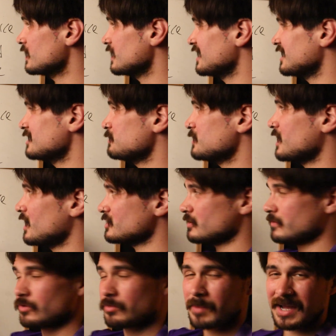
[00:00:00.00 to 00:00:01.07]
It is because
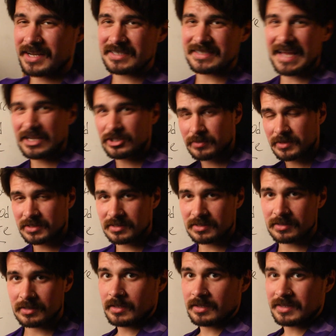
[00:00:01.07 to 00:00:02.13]
of your mind attachments.
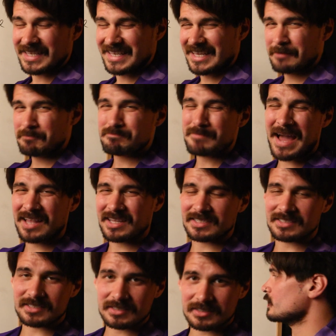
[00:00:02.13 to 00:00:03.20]
The
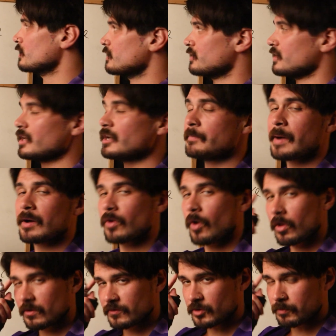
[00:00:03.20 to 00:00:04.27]
imbalance. Think about
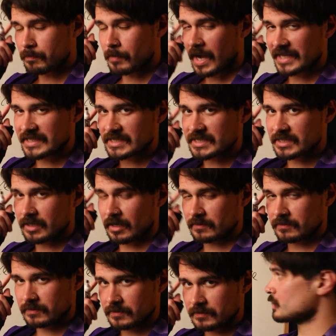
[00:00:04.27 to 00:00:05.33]
all of your mind
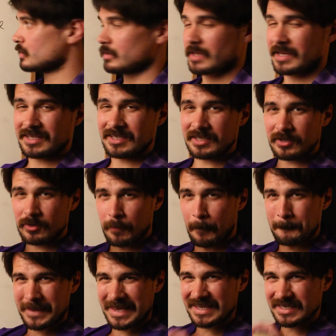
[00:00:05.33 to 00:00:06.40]
stuff, like little
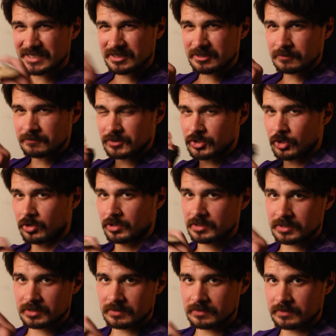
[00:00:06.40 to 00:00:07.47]
pieces of
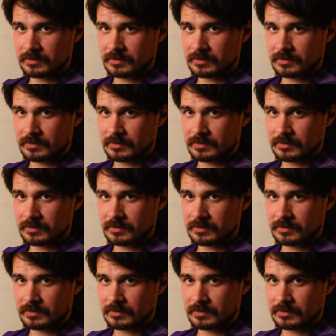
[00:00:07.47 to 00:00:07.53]
dirt,